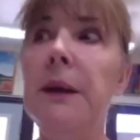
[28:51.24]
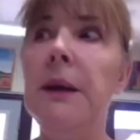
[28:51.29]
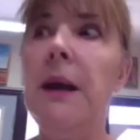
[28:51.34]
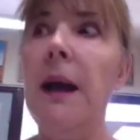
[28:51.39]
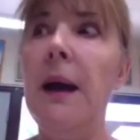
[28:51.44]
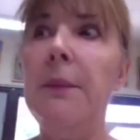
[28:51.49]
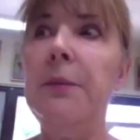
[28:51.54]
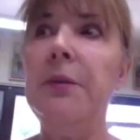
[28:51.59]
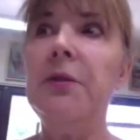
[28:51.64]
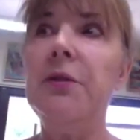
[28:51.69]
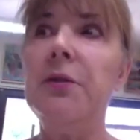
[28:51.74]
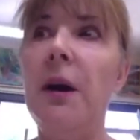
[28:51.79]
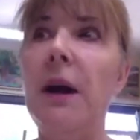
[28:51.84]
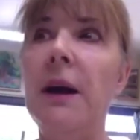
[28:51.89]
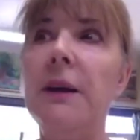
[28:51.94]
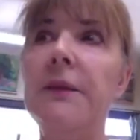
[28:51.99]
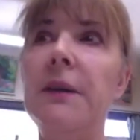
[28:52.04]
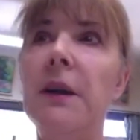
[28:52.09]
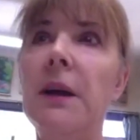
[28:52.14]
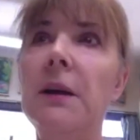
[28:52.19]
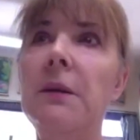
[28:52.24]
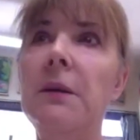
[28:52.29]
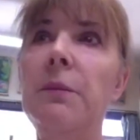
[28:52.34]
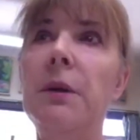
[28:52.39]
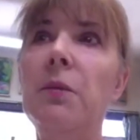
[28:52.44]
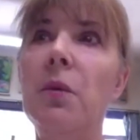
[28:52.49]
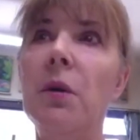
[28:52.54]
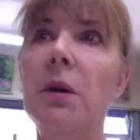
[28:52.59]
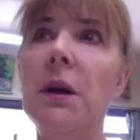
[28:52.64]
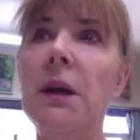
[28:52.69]
abstract that I had
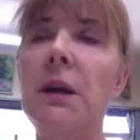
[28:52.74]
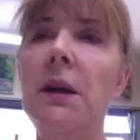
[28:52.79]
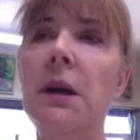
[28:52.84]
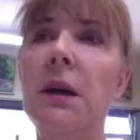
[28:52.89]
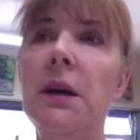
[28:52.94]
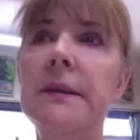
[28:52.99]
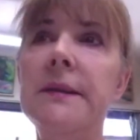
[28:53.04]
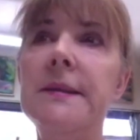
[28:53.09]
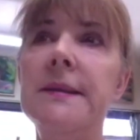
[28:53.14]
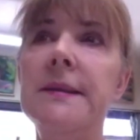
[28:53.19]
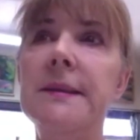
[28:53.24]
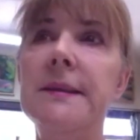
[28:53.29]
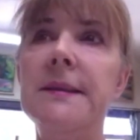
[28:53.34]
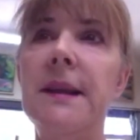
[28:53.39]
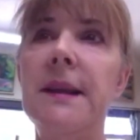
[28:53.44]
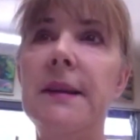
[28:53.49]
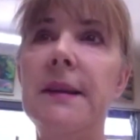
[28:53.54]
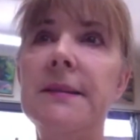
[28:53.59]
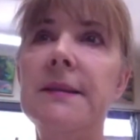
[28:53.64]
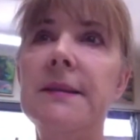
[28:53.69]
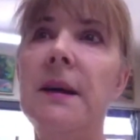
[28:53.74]
been working on since last